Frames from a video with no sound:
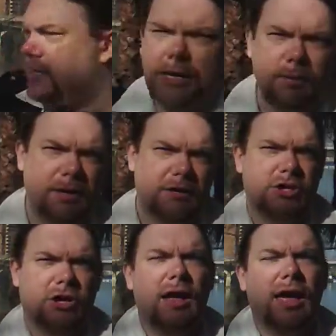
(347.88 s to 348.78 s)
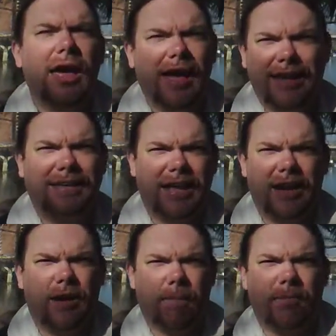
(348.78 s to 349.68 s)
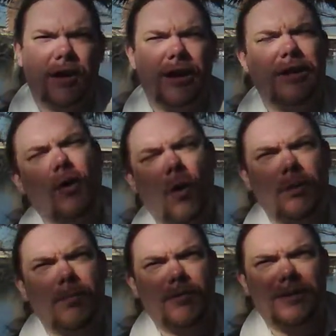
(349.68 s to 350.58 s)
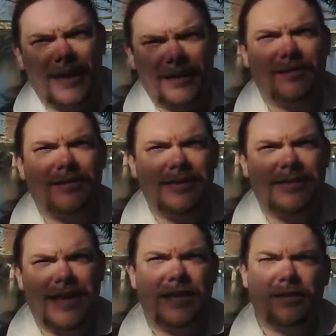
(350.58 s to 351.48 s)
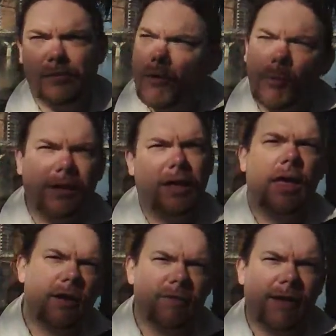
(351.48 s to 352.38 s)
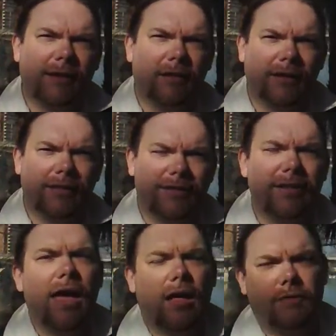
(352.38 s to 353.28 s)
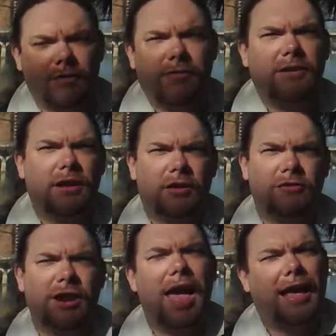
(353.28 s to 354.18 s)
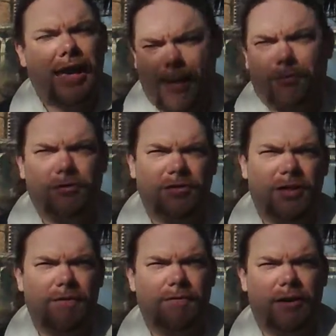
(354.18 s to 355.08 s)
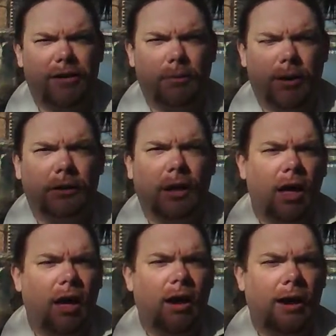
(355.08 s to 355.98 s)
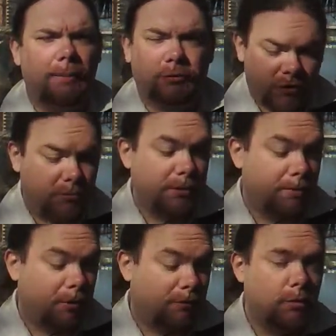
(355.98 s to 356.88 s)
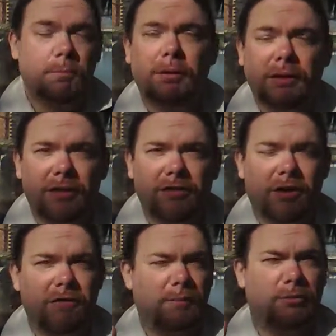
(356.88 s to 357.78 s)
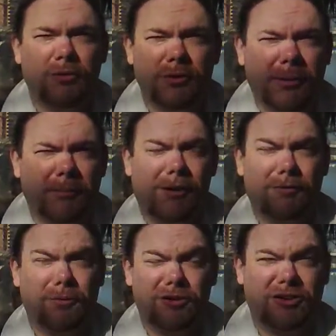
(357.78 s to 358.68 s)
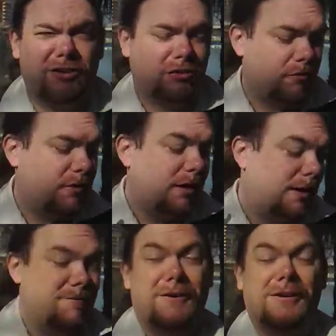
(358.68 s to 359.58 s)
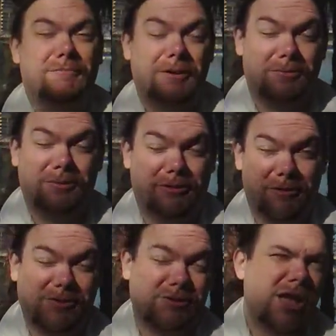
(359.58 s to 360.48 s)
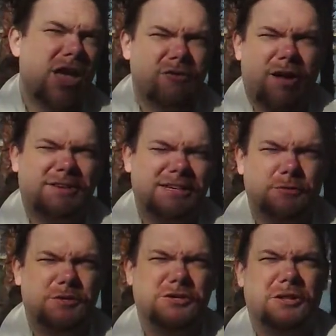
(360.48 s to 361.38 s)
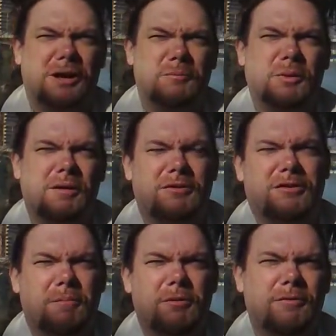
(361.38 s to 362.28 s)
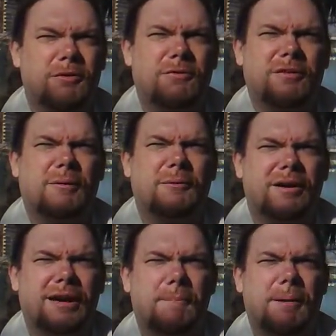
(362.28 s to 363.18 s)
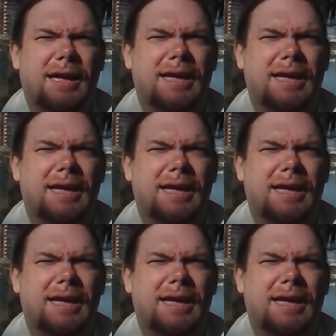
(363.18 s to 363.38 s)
and take a picture and get it up there. It's all about the instantaneous moment at an event like this. 5800 captures that very well. I am suitably impressed with the built-in stuff. I'm suitably impressed with the share stuff. Very impressed with the Gravity Twitter client. We'll have a separate review for that when I get